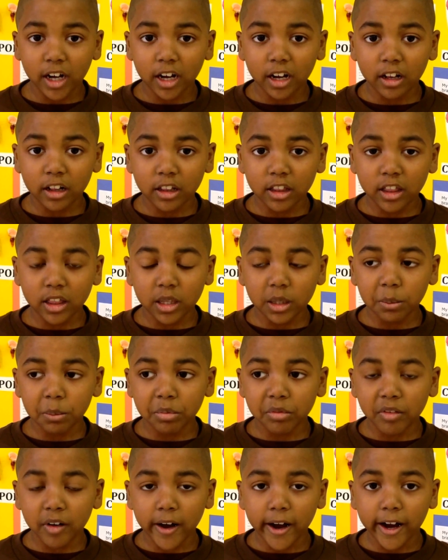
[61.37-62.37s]
healthy
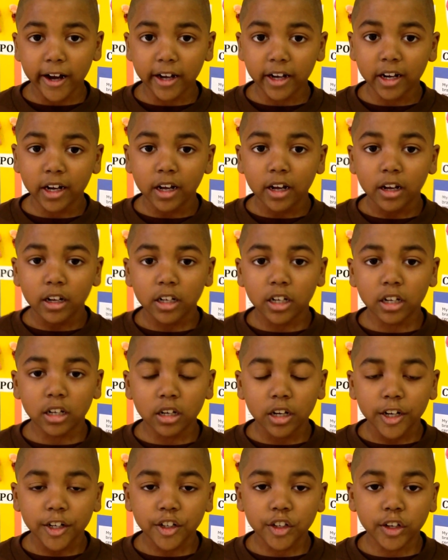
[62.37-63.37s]
brain.
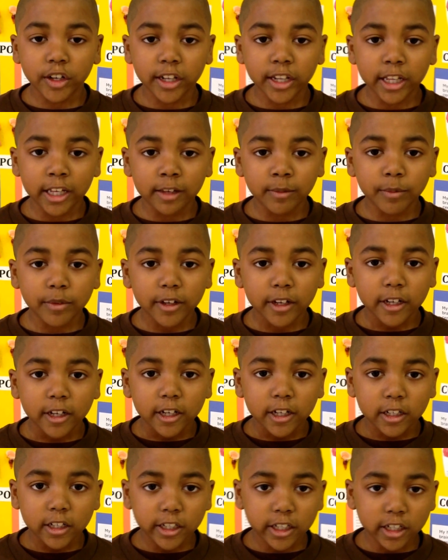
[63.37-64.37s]
Sleep,
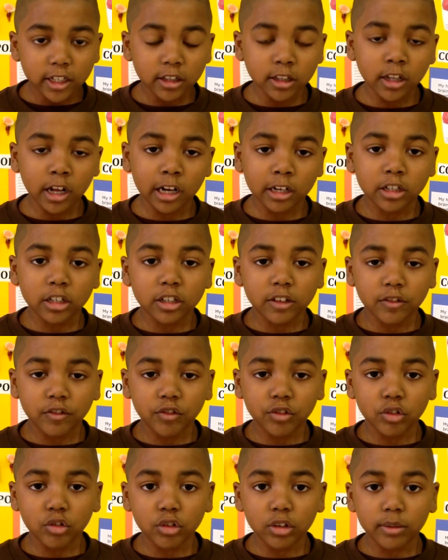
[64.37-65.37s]
eat lots of
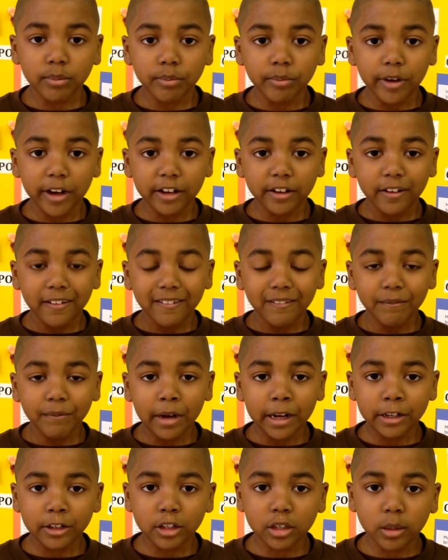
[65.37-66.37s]
fruit and
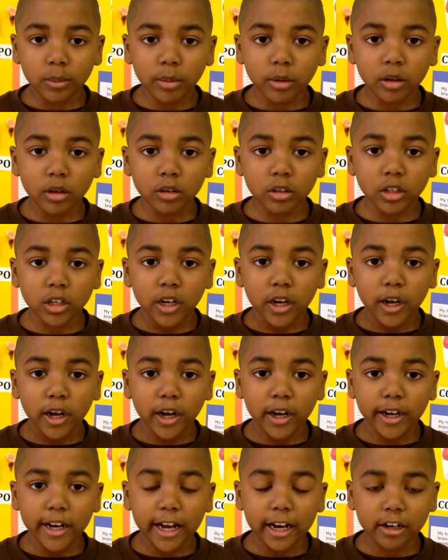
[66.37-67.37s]
vegetables,
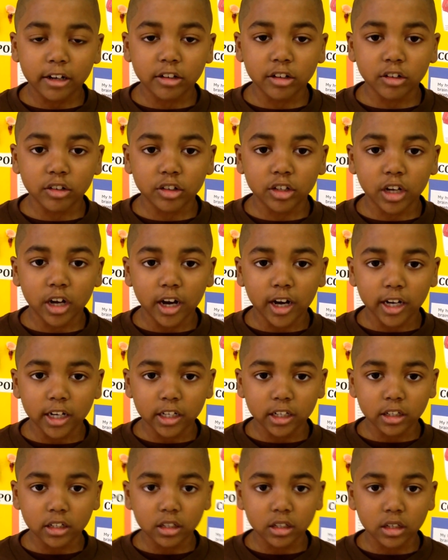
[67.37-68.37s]
and
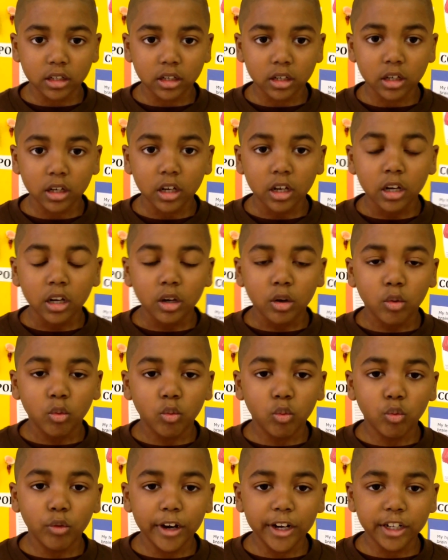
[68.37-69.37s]
exercise.
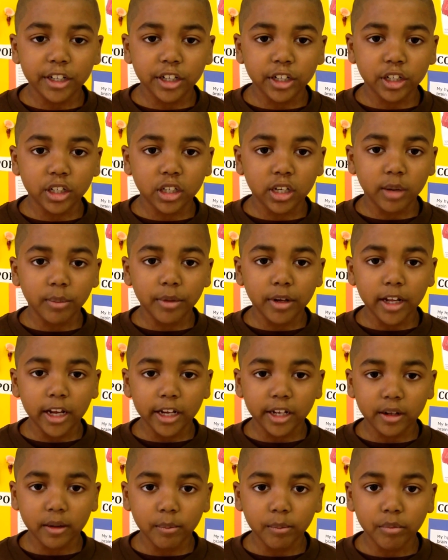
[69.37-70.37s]
Ways to
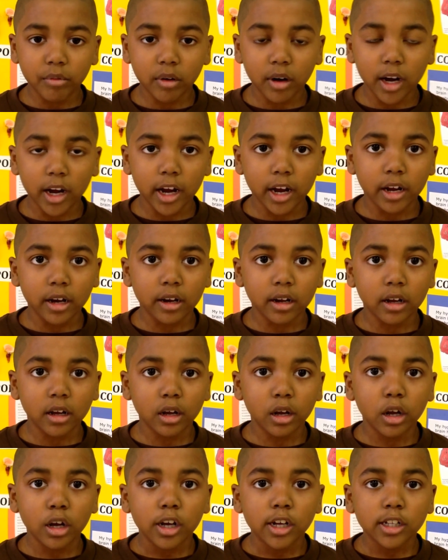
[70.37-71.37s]
stimulate the brain.
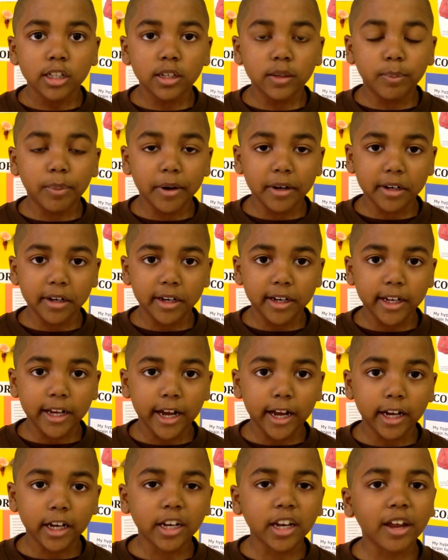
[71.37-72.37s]
Do puzzling
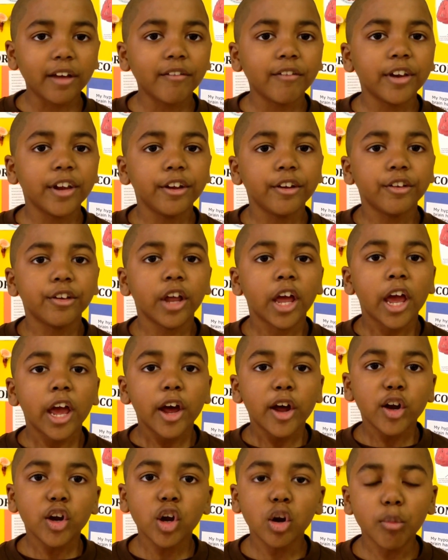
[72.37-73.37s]
activities,
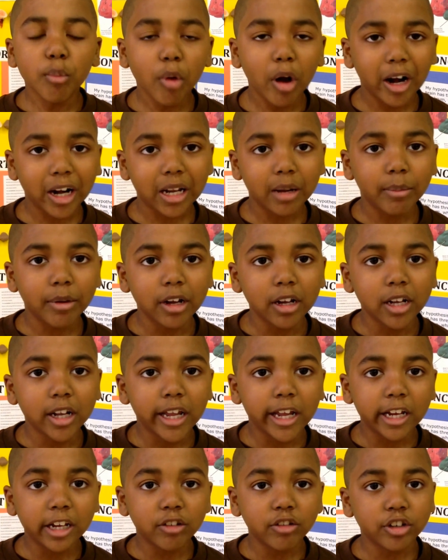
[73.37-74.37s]
do multiple
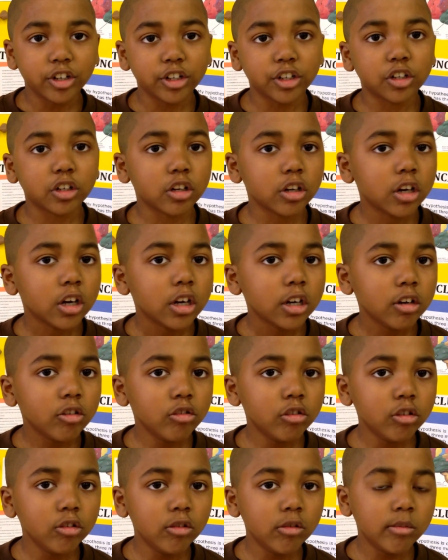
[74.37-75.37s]
languages, do
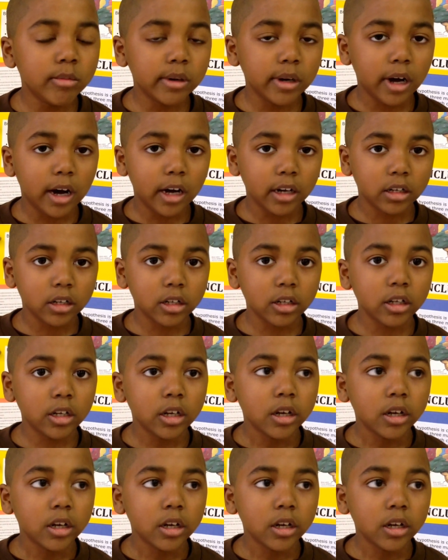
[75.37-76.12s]
Lumosity,